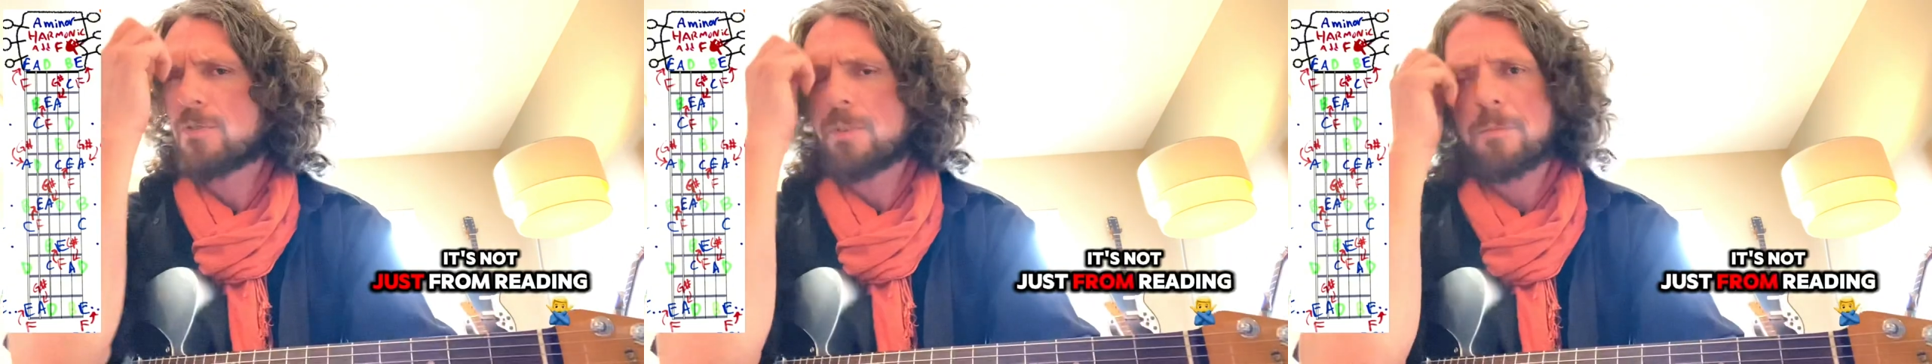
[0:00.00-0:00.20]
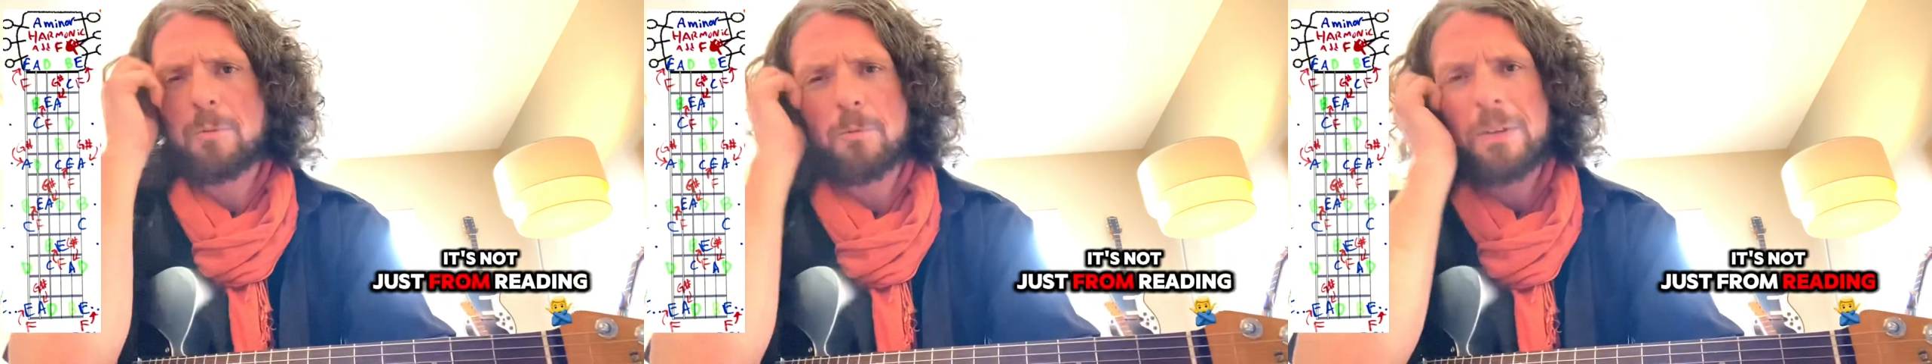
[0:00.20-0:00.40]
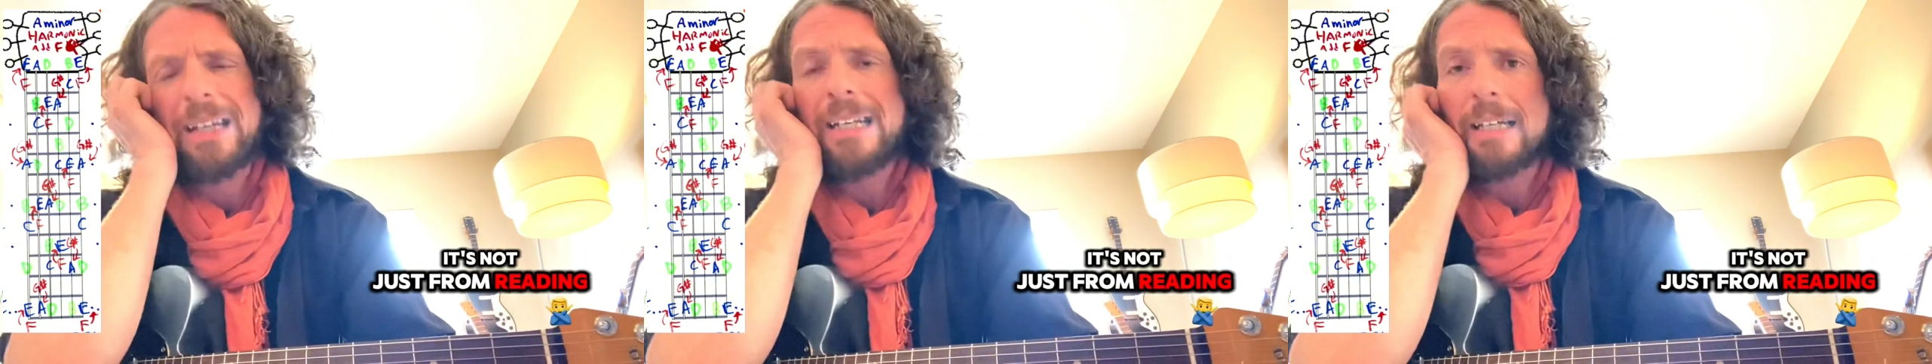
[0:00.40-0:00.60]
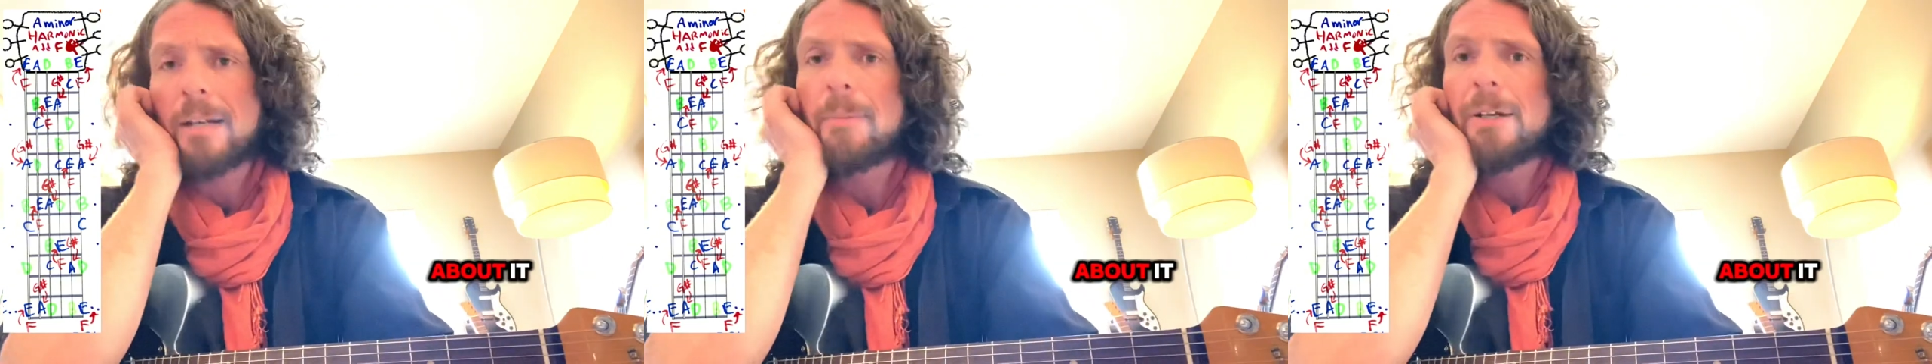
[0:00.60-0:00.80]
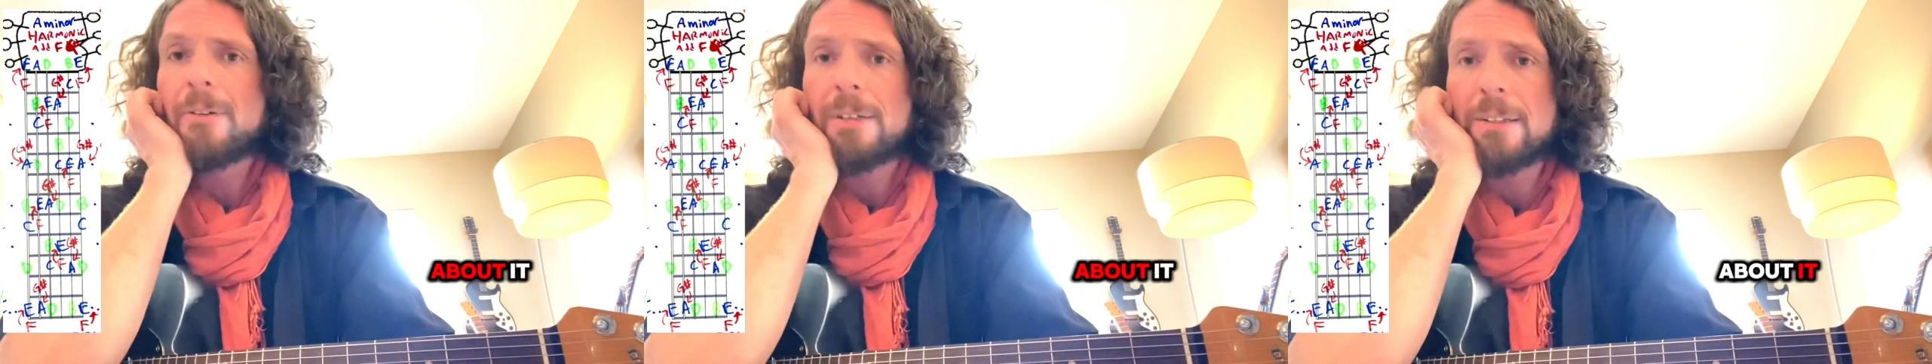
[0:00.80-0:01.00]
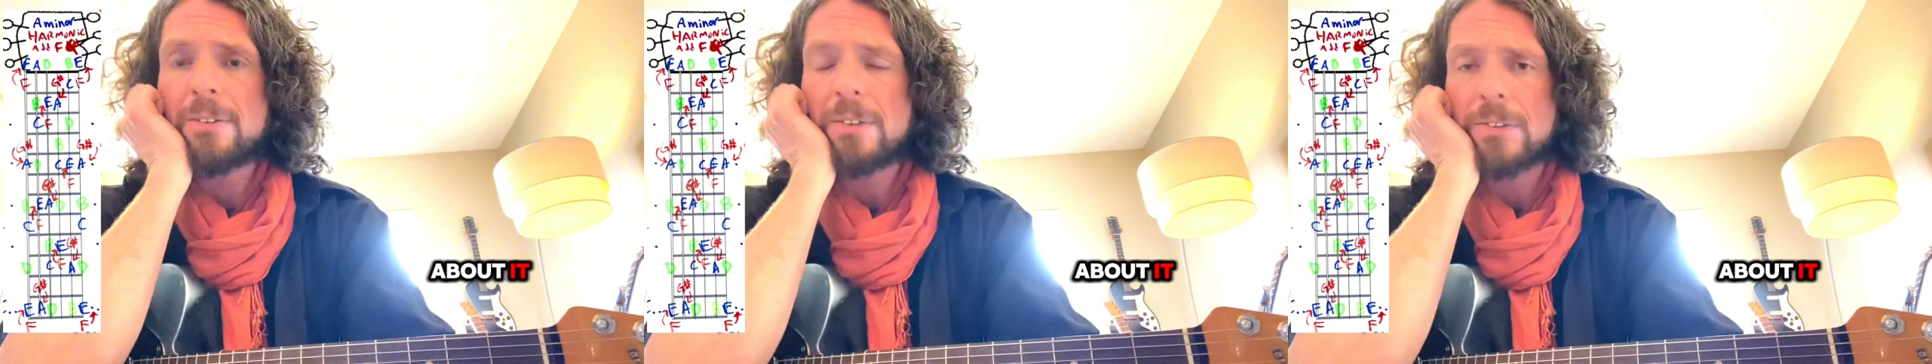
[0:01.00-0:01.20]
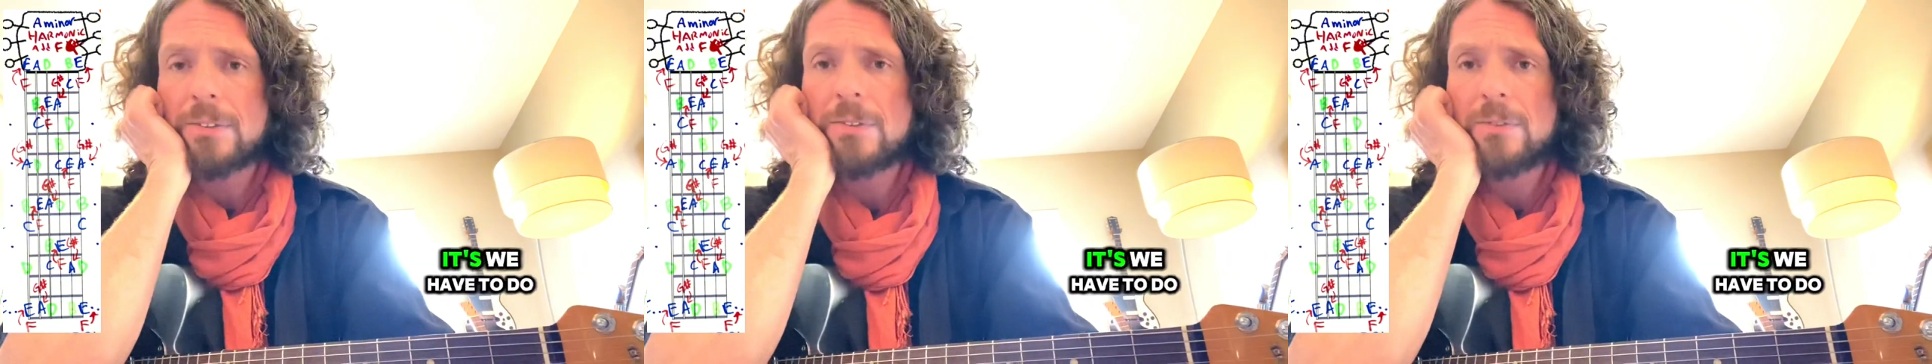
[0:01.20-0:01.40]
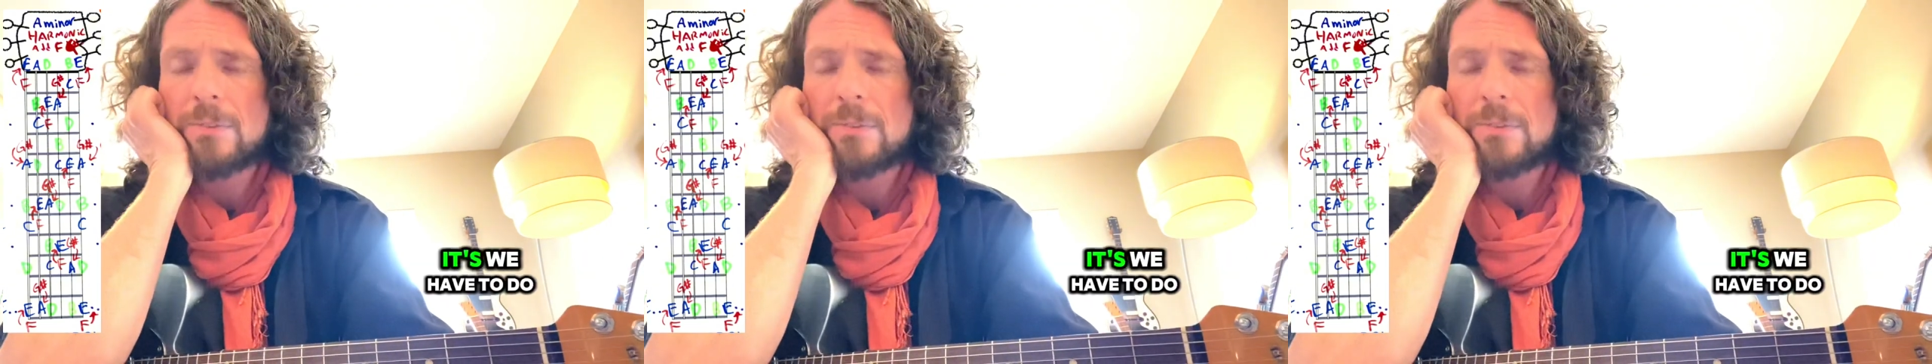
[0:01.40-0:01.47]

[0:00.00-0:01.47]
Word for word: from reading about it. It's,